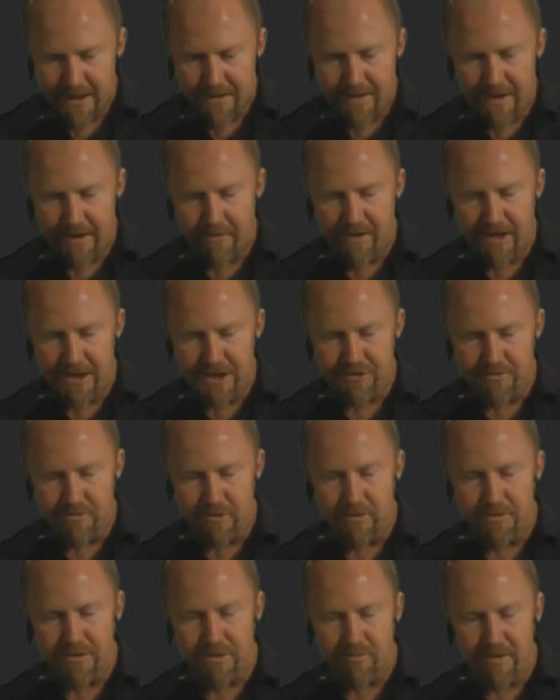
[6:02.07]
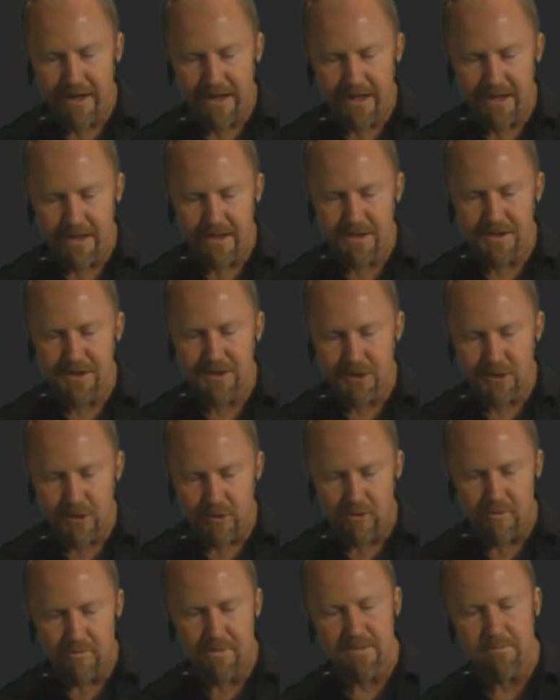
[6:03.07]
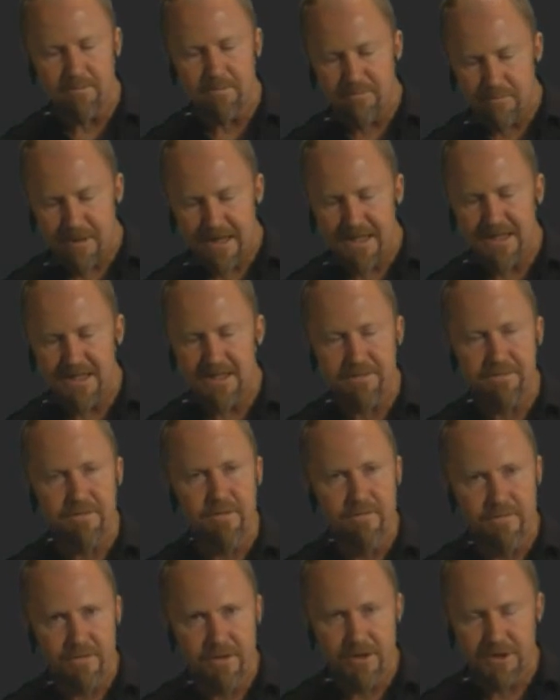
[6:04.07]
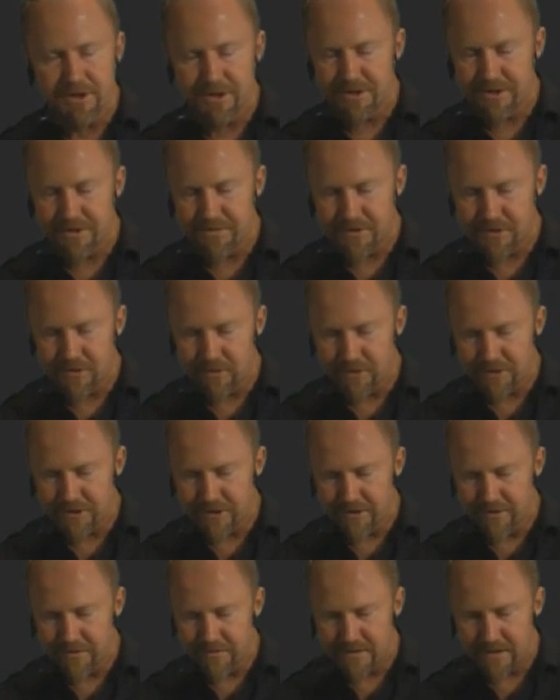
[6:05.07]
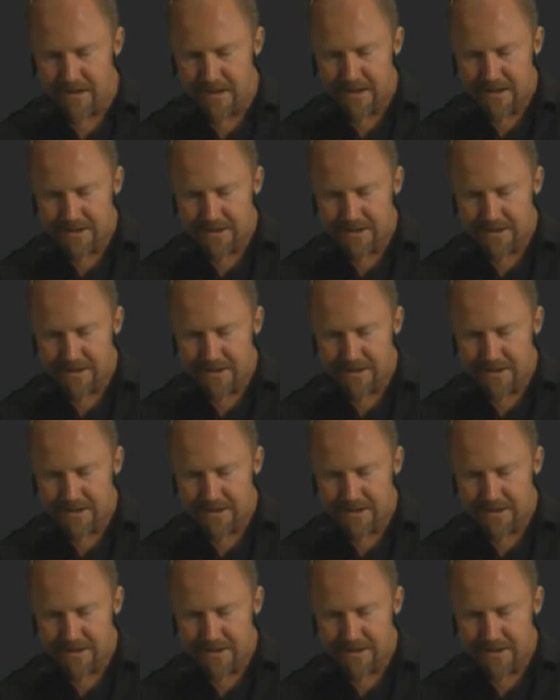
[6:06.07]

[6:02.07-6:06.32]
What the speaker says: They range from all the regular saw, but plenty of different versions of sawtooths.